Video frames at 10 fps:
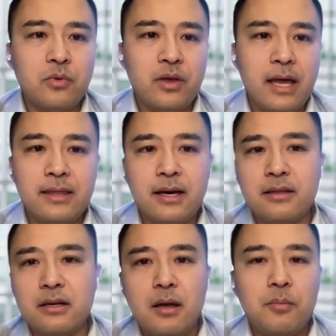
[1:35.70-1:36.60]
with
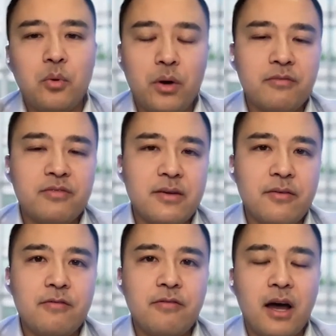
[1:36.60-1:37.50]
another
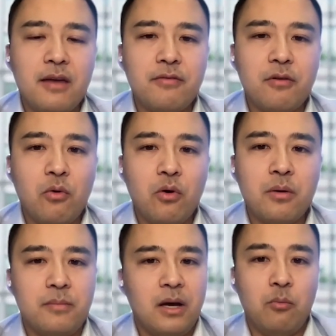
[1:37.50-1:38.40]
0.75
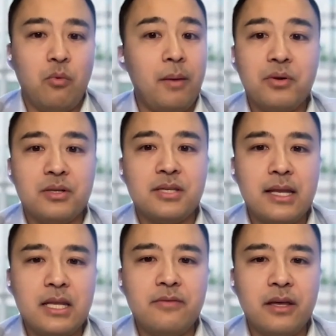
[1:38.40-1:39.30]
or
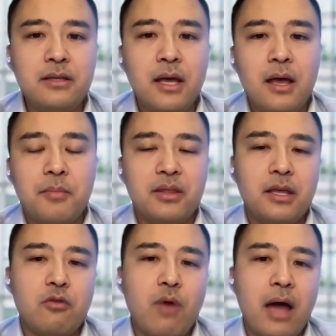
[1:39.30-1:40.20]
1% even, but
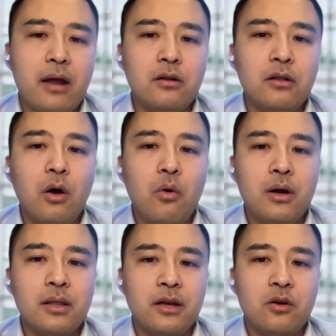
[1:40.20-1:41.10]
they rather
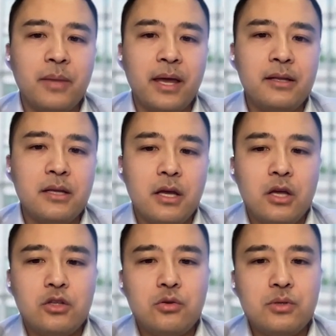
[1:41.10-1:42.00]
lower a little bit
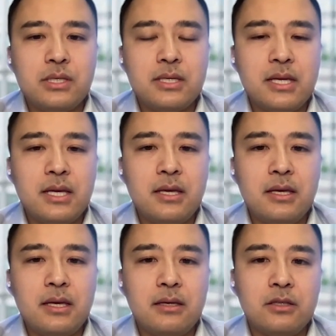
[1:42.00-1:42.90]
to
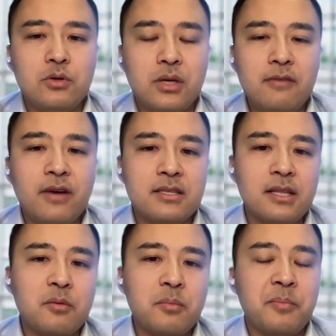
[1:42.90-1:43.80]
give us
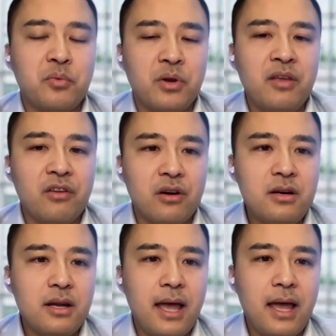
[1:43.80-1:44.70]
a little
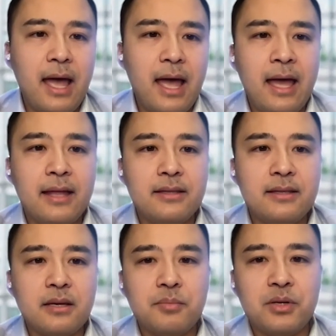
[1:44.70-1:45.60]
breather and
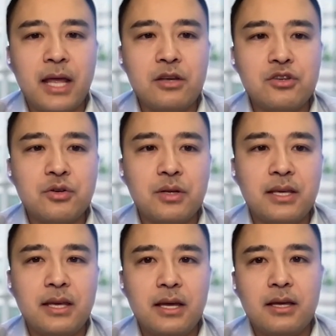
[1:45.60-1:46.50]

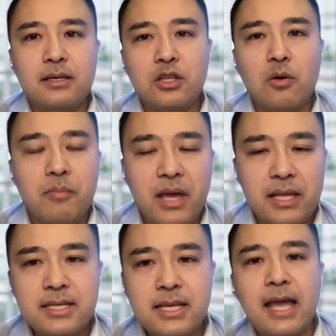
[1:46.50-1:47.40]
potentially,
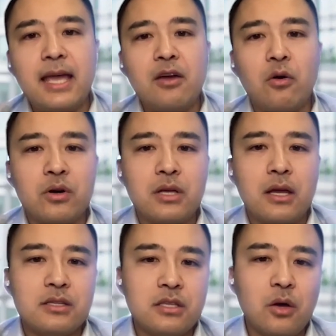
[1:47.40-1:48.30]
maintain
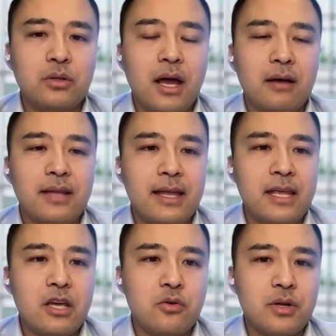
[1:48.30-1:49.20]
or slow down that
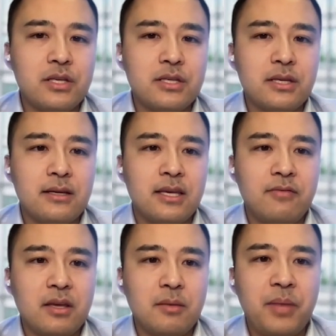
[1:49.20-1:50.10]
increase and
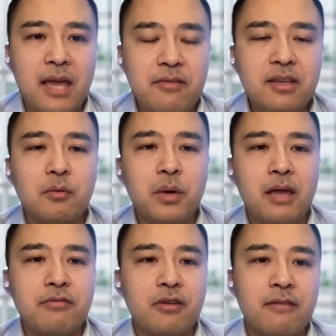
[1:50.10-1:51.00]
paving the
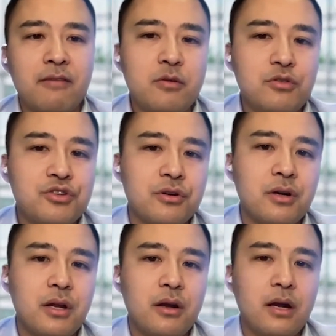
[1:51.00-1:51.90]
way for that
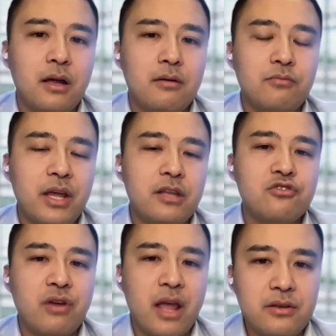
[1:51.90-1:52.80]
future rate
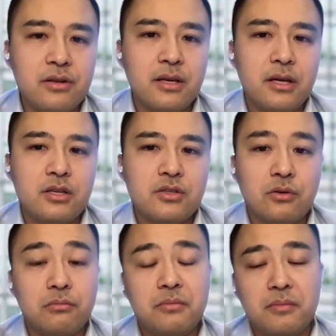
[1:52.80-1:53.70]
trend.
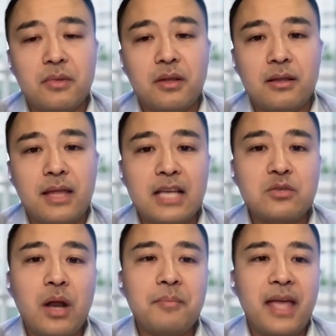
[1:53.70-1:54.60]
So
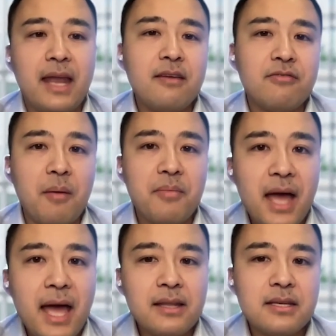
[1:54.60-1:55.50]
that's what I'm getting from
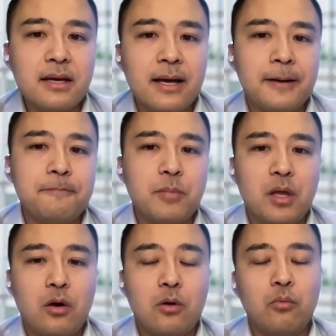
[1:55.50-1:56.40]
that.
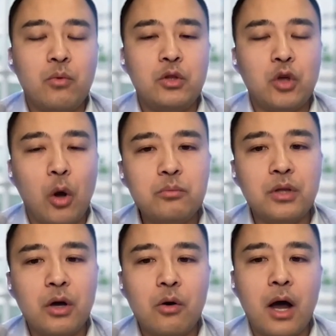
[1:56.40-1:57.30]
We don't
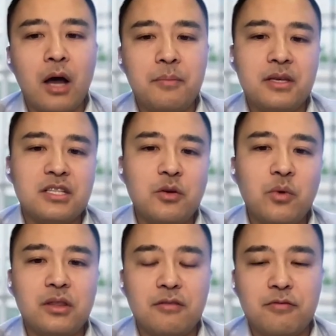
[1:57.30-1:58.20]
know, obviously,
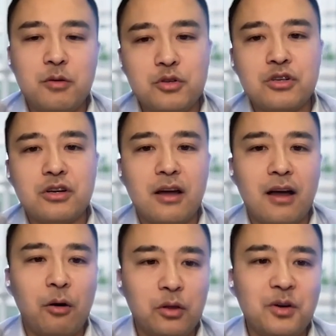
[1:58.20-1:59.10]
what the future
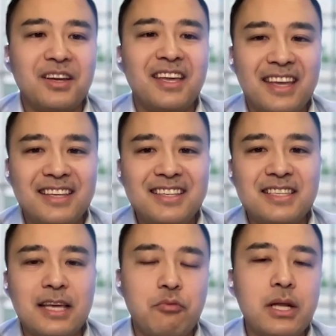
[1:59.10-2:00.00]
outlook
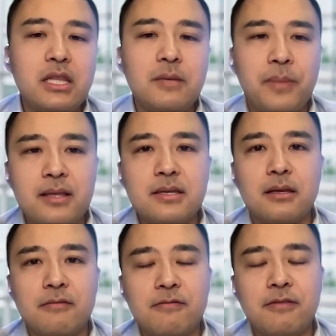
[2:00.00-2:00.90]
is. It really depends
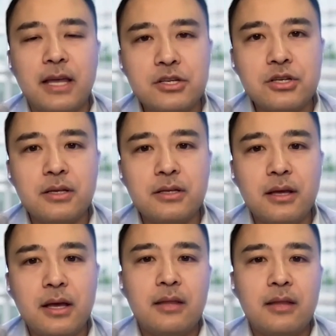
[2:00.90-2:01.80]
on
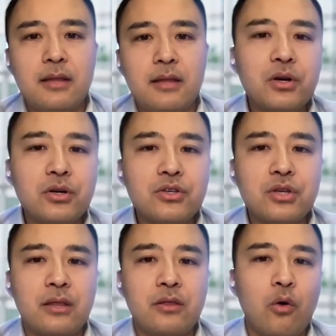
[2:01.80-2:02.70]
inflation numbers